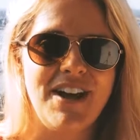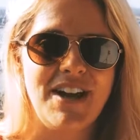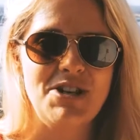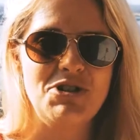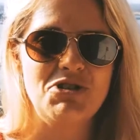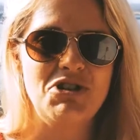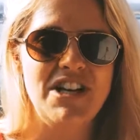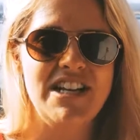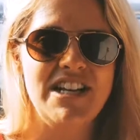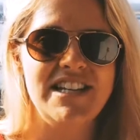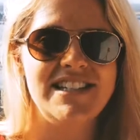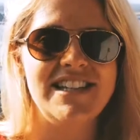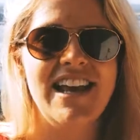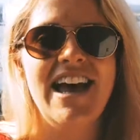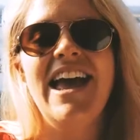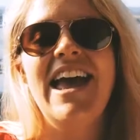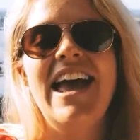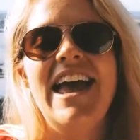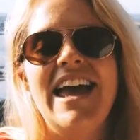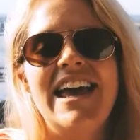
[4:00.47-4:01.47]
countries
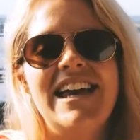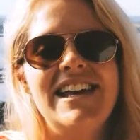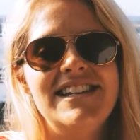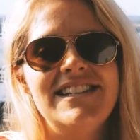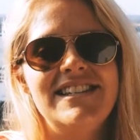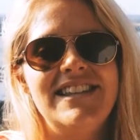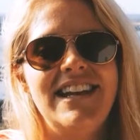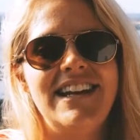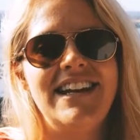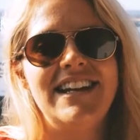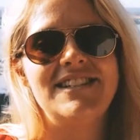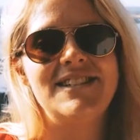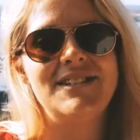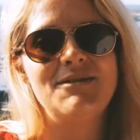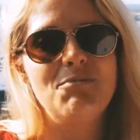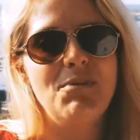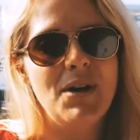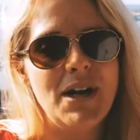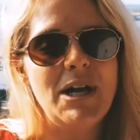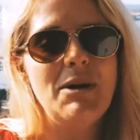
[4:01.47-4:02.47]
is that it's
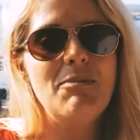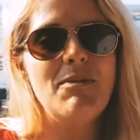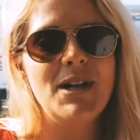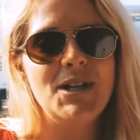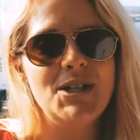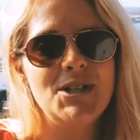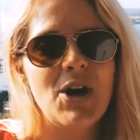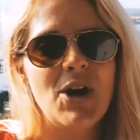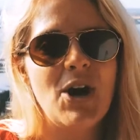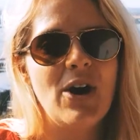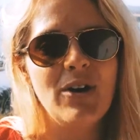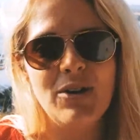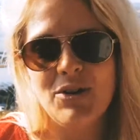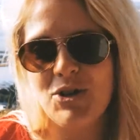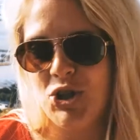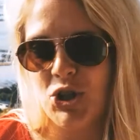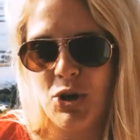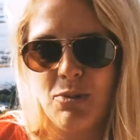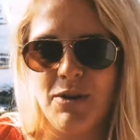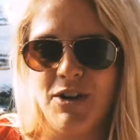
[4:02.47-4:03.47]
pretty much all
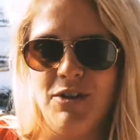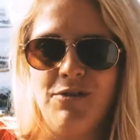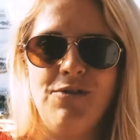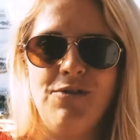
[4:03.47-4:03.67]
German